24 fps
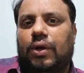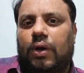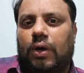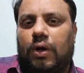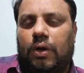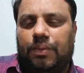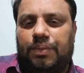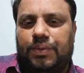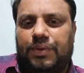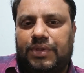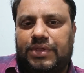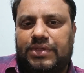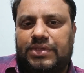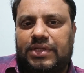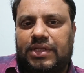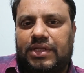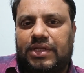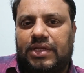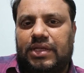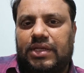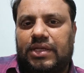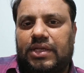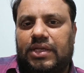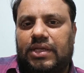
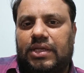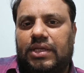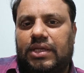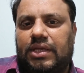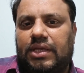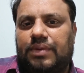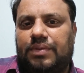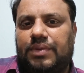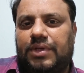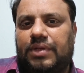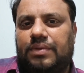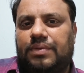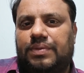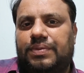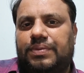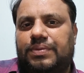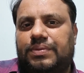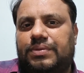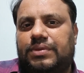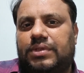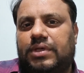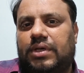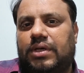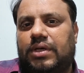obviously, even if
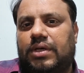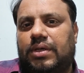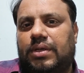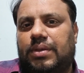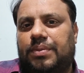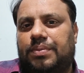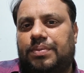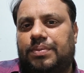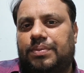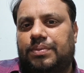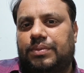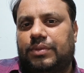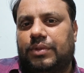the